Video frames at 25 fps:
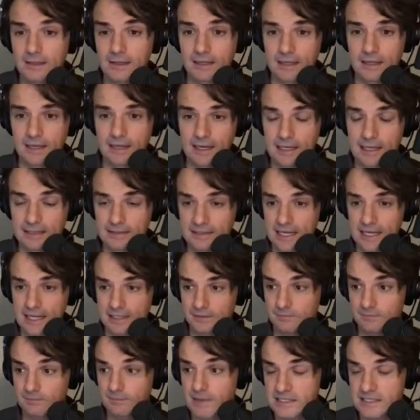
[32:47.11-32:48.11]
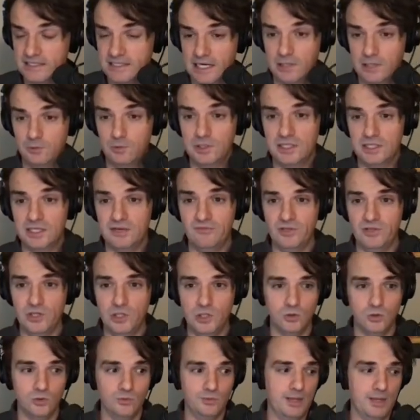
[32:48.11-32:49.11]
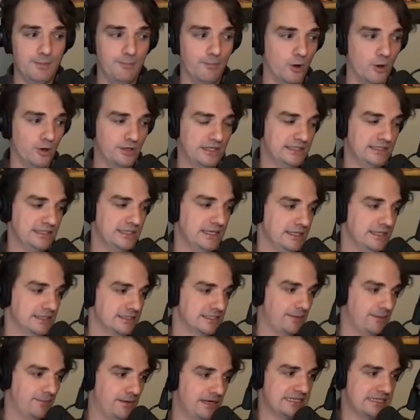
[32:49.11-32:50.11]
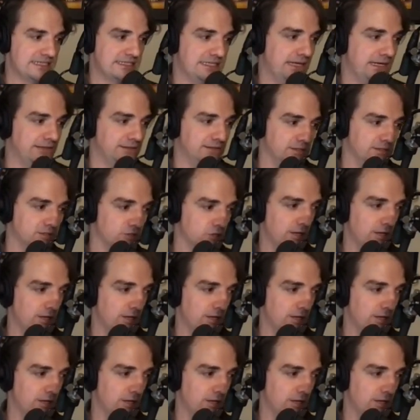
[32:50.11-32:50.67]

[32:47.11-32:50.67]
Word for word: uh, and that basically will give you the port that the server started.